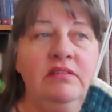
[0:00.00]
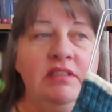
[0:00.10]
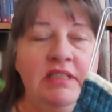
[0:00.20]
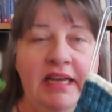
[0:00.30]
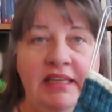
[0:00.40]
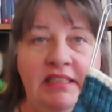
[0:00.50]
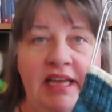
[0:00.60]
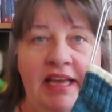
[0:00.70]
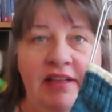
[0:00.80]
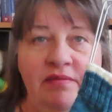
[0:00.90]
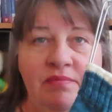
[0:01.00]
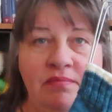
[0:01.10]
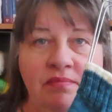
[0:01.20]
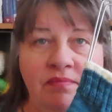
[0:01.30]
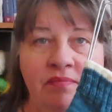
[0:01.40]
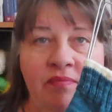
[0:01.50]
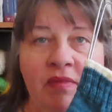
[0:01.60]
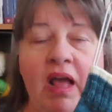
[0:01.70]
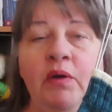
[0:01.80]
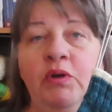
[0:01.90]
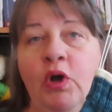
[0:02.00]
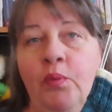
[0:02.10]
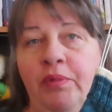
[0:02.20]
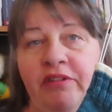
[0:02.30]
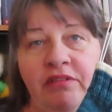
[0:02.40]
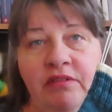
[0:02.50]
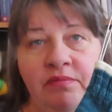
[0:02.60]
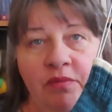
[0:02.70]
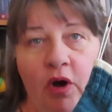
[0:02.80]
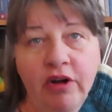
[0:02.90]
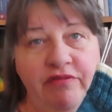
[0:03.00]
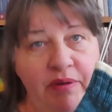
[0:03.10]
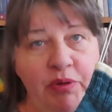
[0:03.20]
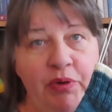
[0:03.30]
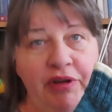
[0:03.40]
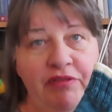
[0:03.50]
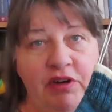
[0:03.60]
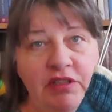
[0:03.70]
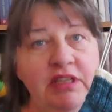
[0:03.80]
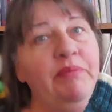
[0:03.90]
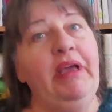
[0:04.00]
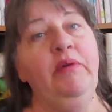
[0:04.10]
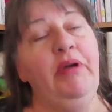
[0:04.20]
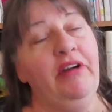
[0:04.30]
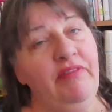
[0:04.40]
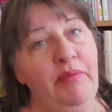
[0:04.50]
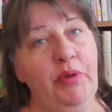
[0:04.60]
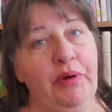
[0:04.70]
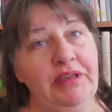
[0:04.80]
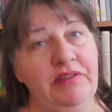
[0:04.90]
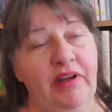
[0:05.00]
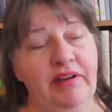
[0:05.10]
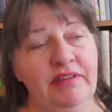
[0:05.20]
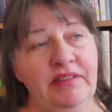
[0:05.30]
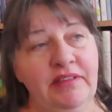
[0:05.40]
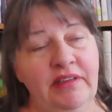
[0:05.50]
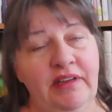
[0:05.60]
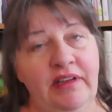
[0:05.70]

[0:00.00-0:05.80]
Second day, I would open on February 1st and make a pair of February socks.